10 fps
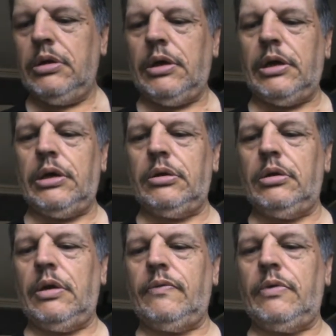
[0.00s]
And
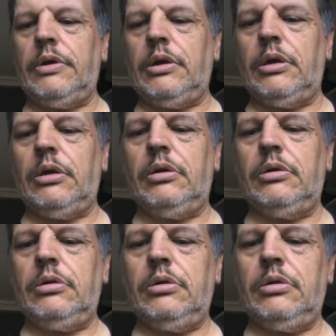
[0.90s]
another one there.
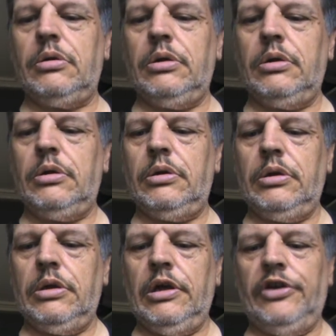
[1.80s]

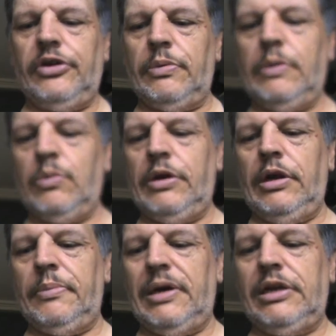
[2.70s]
See, when they
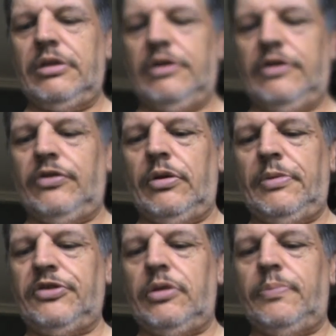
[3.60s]
made these
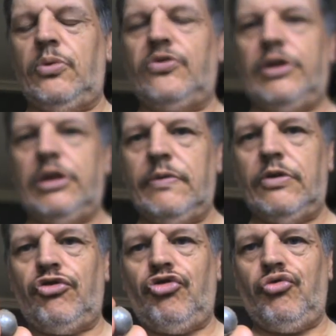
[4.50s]
musket balls, they never
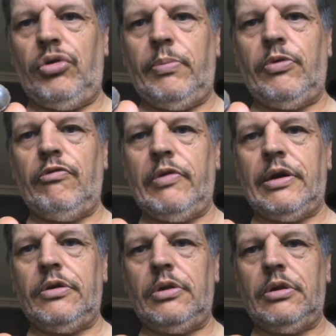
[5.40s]
trimmed
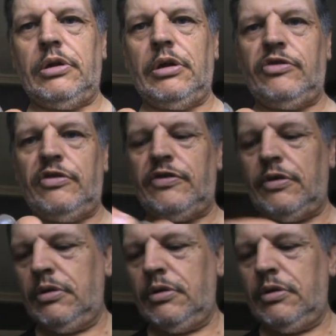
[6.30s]
around the edges.